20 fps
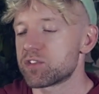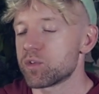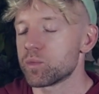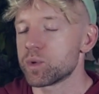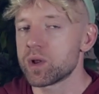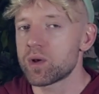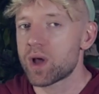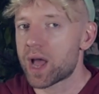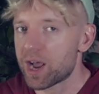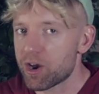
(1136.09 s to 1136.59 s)
So
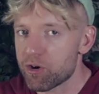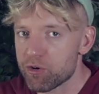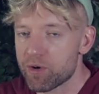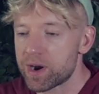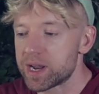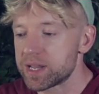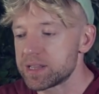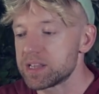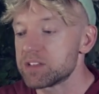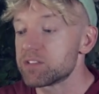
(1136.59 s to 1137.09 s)
we don't
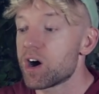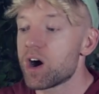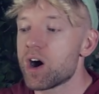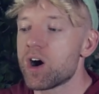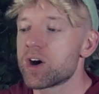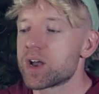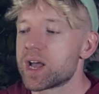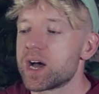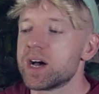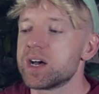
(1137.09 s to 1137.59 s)
create these
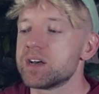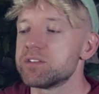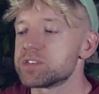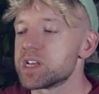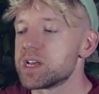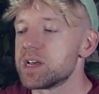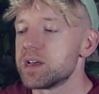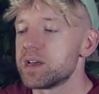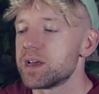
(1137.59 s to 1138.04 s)
archives